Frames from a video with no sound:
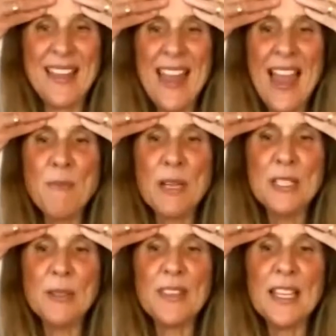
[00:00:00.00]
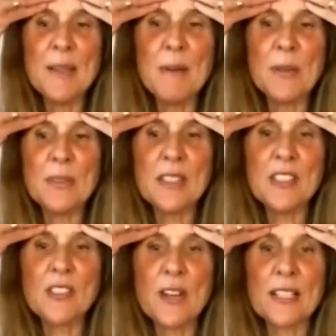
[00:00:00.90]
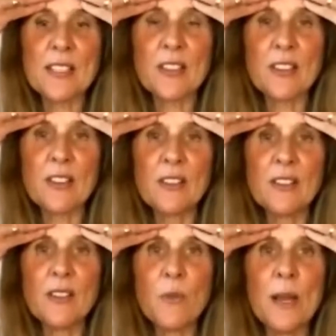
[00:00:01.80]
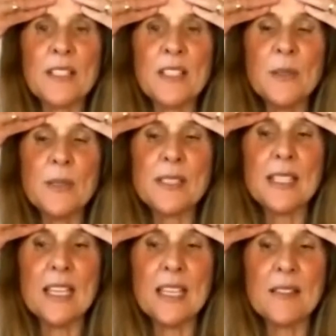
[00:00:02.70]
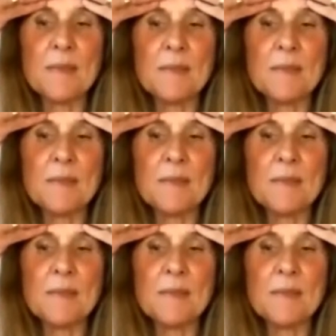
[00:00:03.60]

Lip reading: And when you think about this stressor, what do you see?